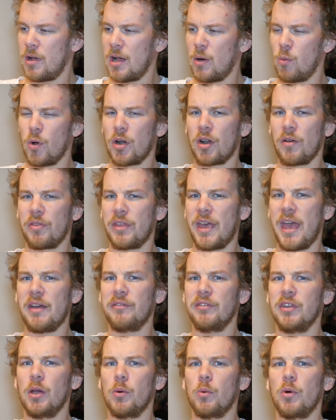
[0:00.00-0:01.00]
one of the
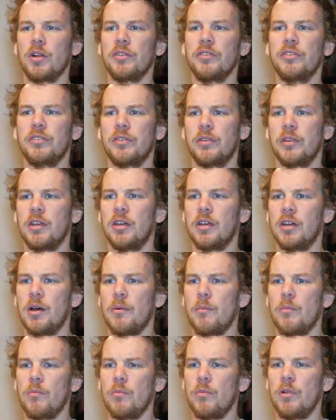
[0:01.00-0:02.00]
heavier ones,
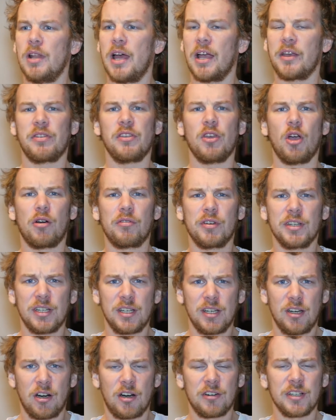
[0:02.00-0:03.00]
like the
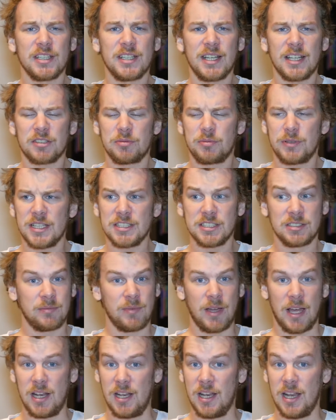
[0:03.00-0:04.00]
Orient Express.
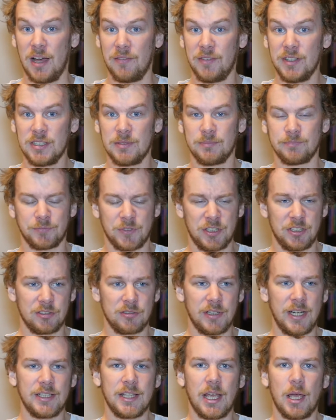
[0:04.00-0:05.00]
I love it. It's a
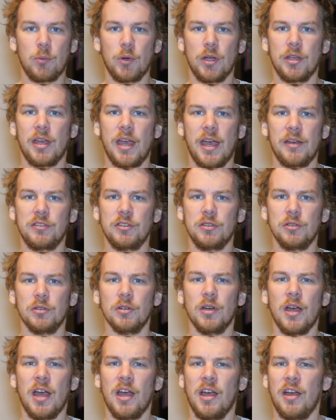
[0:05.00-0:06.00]
great game where you have
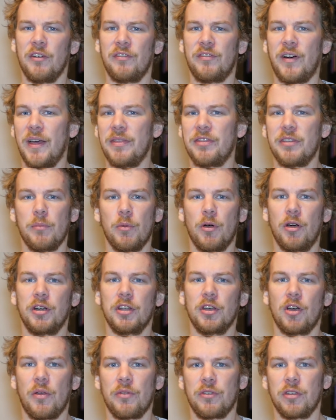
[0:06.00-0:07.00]
to find the
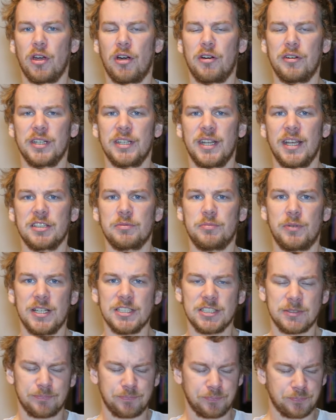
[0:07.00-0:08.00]
murder on the Orient
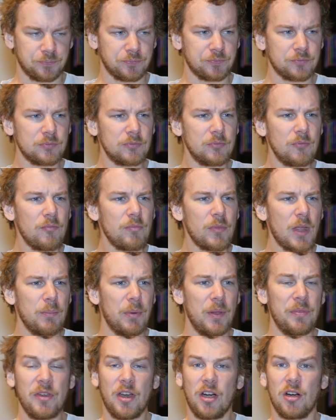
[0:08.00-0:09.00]
Express.
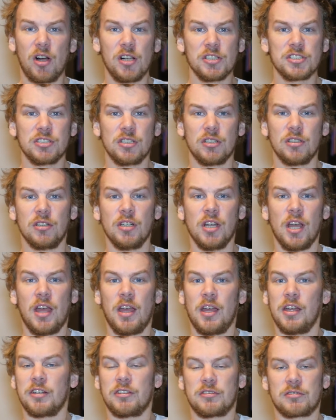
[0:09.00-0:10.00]
But there are also
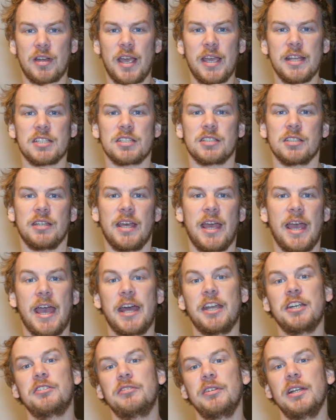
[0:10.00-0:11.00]
great
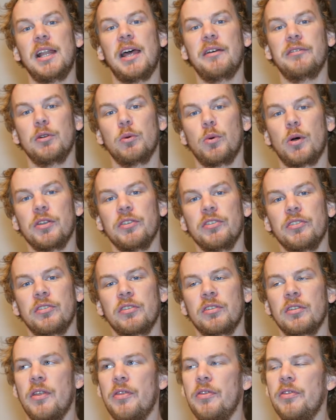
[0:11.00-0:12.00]
entry-level
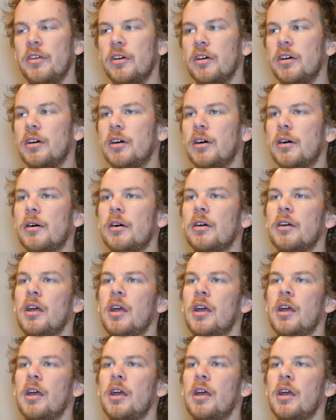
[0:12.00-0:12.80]
ones. The